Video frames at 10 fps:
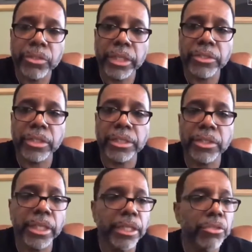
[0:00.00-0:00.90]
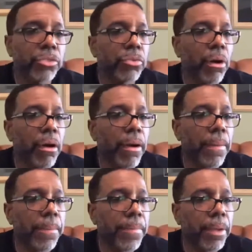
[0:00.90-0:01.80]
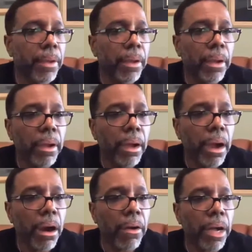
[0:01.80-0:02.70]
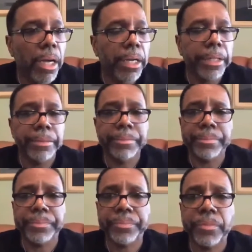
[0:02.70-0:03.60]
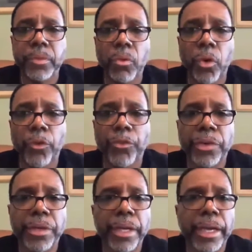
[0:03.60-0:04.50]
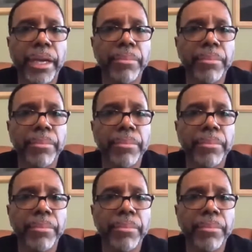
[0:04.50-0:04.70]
So let's let's get into our our um, word for today.